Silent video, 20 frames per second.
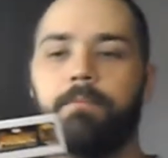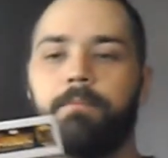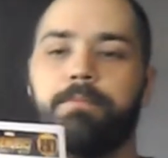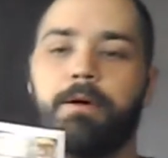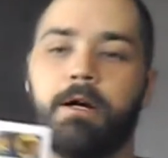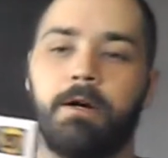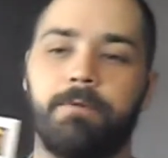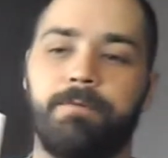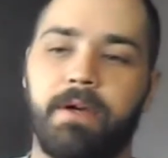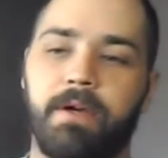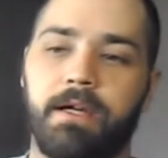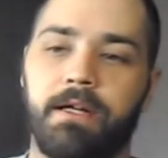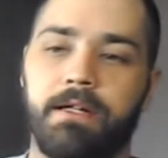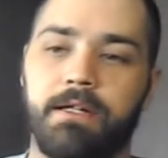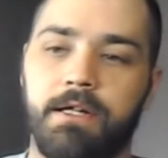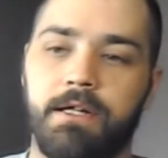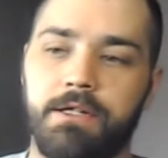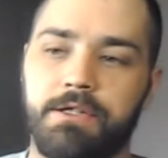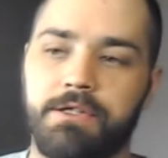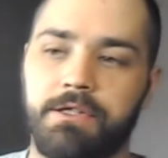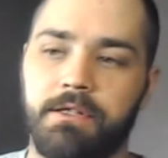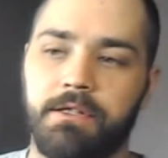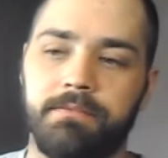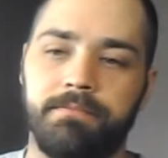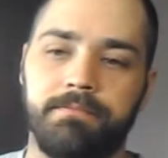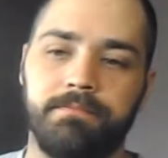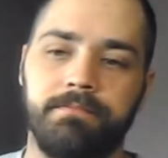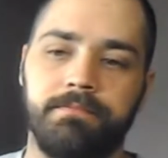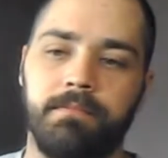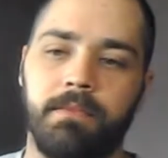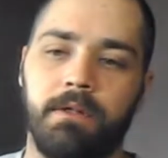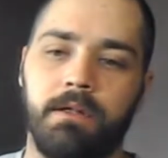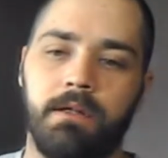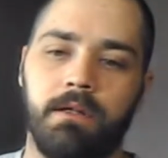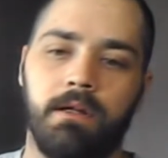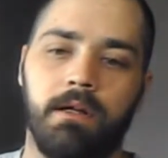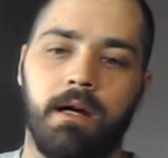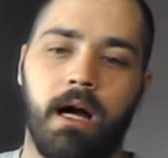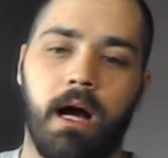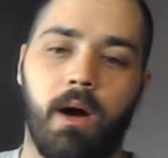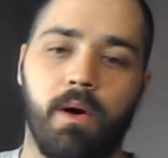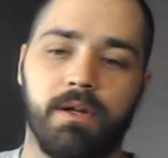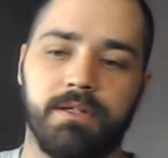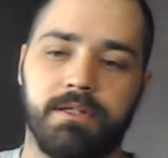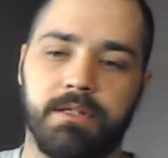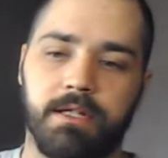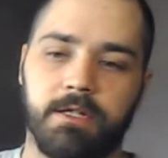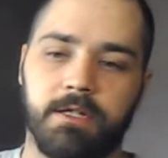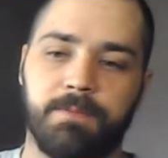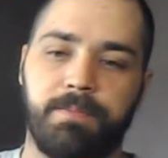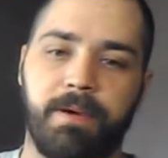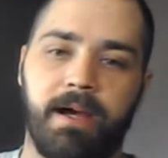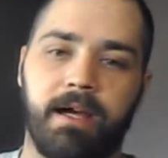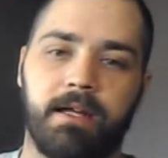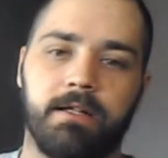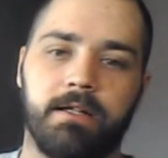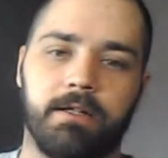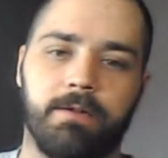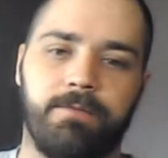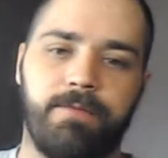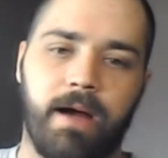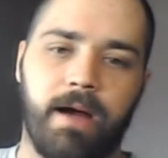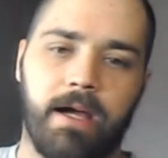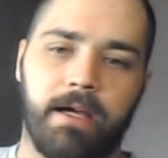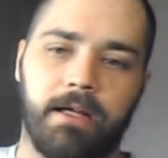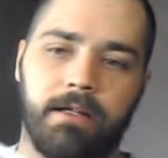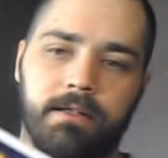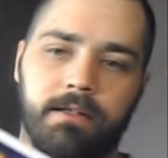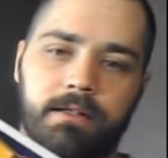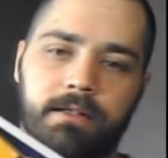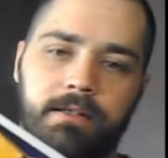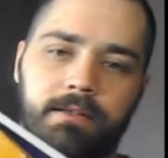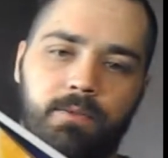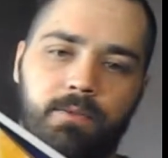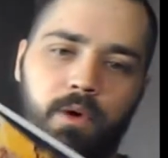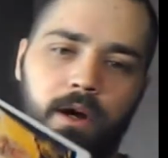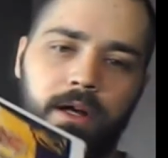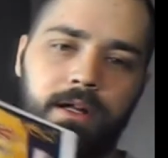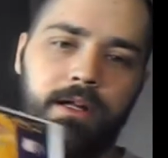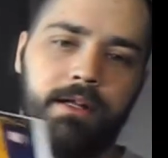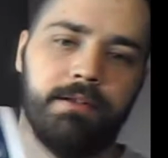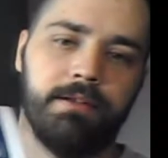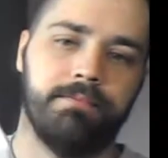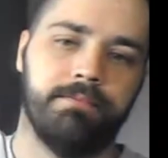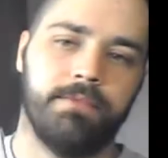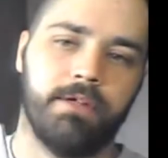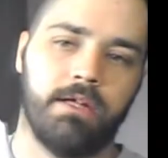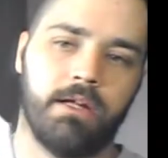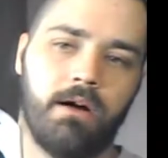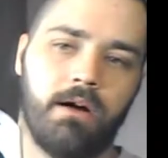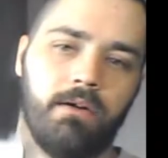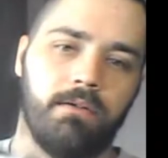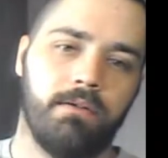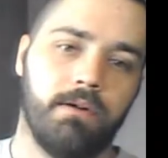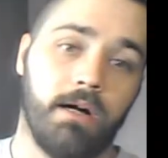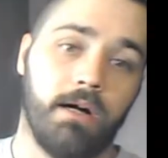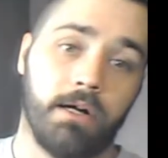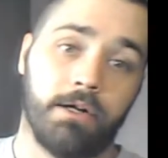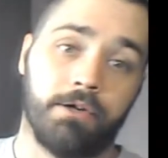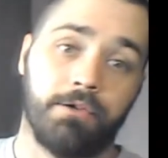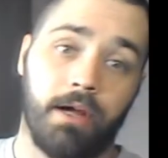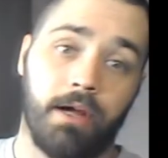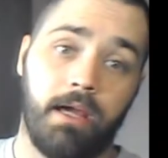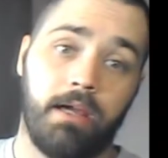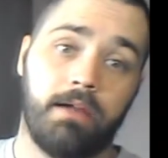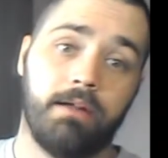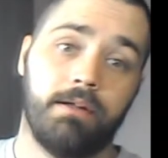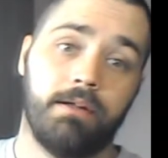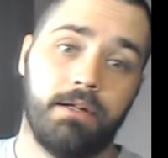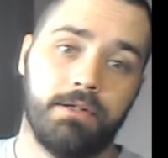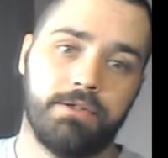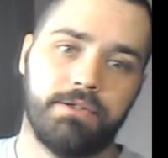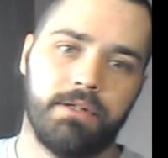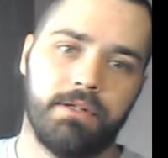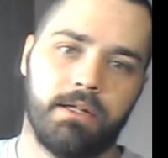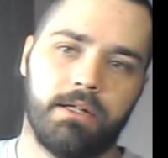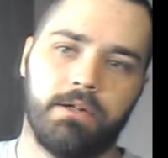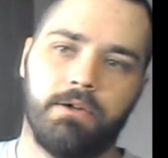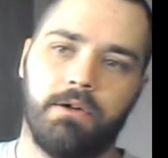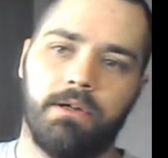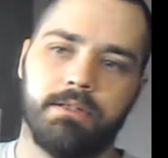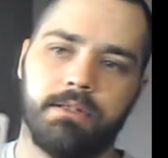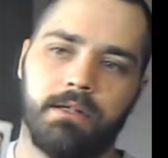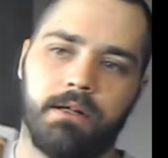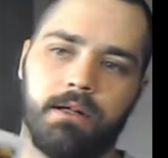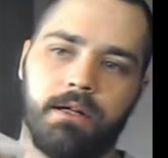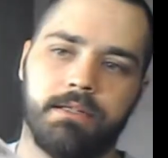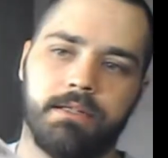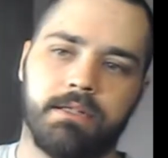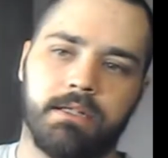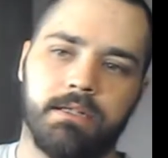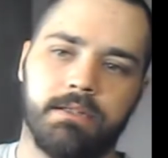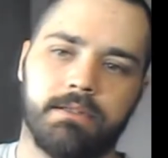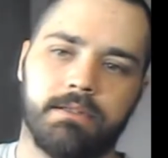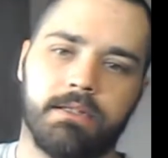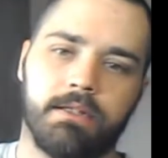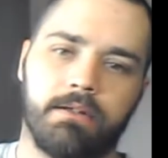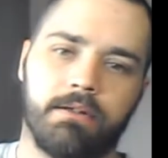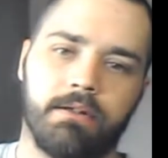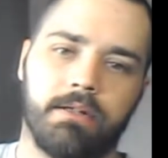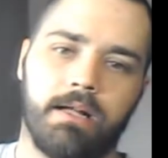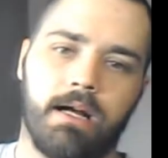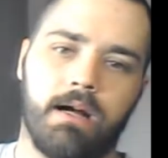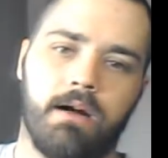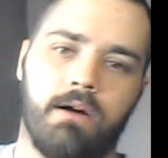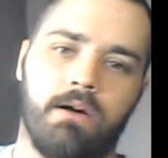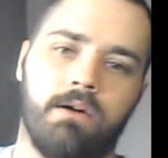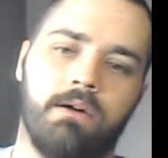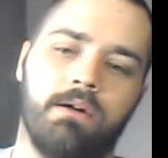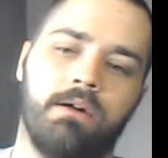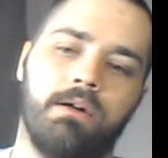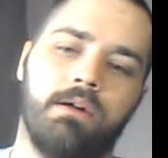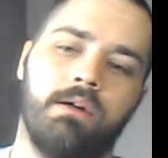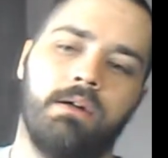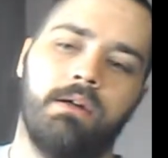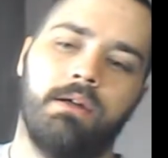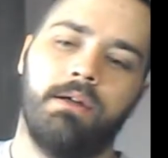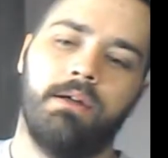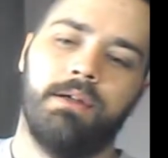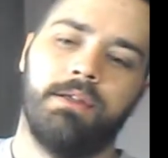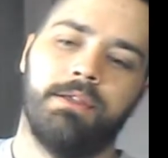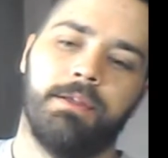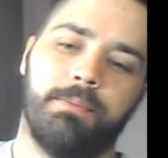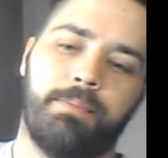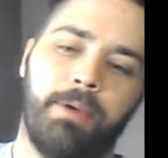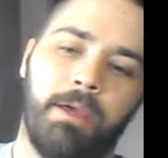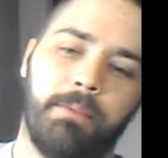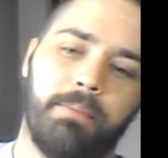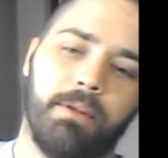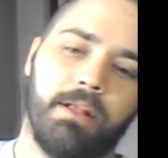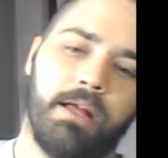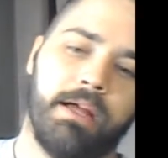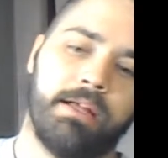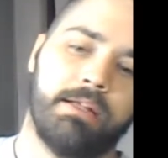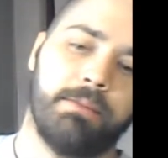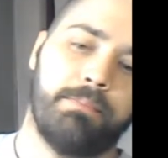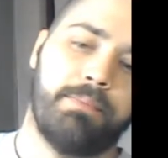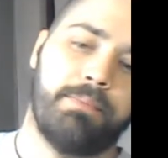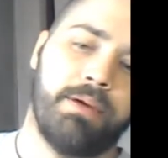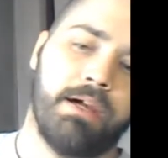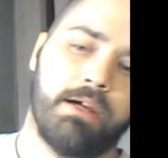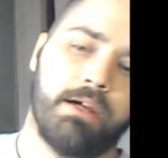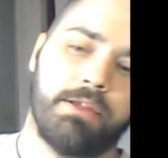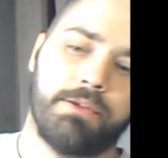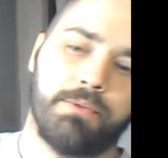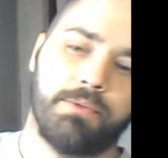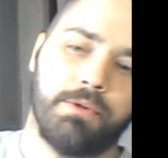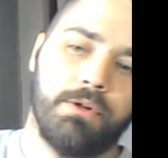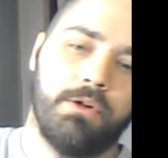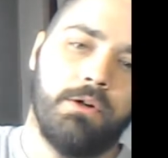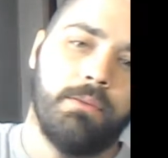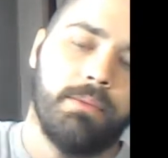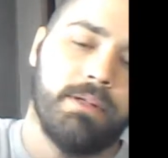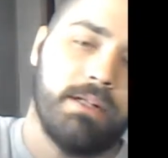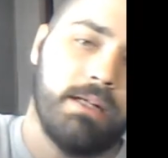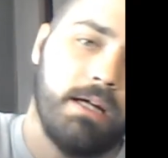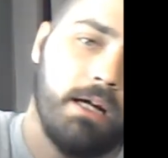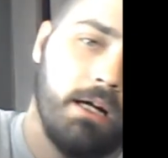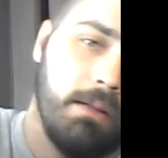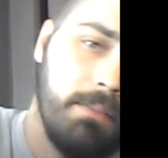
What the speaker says: Perfect condition. I wasn't expecting to find one in, a great condition at Toys R Us, considering how the people like to pick through them and tear